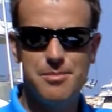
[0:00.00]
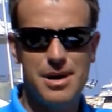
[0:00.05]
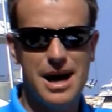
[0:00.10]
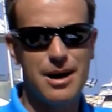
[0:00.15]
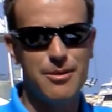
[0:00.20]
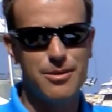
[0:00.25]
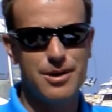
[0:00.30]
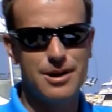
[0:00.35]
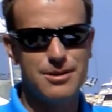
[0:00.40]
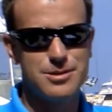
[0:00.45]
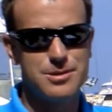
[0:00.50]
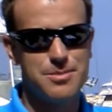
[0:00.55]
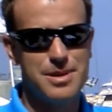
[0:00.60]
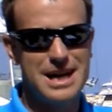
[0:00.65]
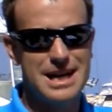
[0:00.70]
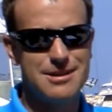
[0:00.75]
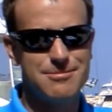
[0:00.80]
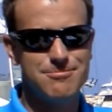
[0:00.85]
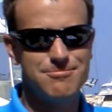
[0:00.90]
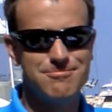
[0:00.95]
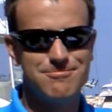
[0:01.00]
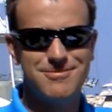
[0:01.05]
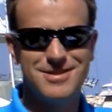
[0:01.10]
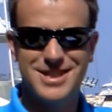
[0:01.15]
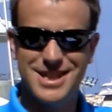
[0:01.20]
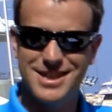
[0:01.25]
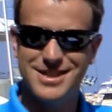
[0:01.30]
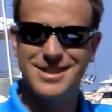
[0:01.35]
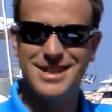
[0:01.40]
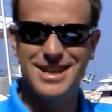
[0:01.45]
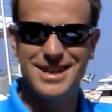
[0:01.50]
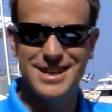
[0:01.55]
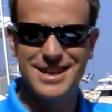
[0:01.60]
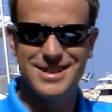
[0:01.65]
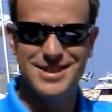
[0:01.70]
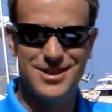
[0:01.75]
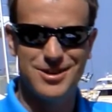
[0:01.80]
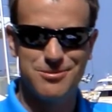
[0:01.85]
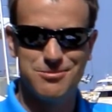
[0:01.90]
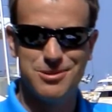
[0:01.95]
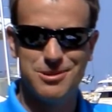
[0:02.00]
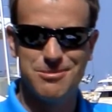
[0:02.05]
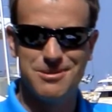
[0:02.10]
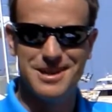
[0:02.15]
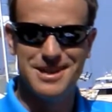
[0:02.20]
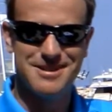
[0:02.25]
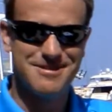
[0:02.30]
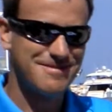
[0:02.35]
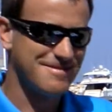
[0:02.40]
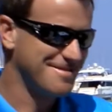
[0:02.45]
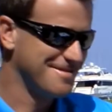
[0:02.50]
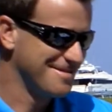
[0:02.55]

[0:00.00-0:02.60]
back when I was about 16 years old, probably.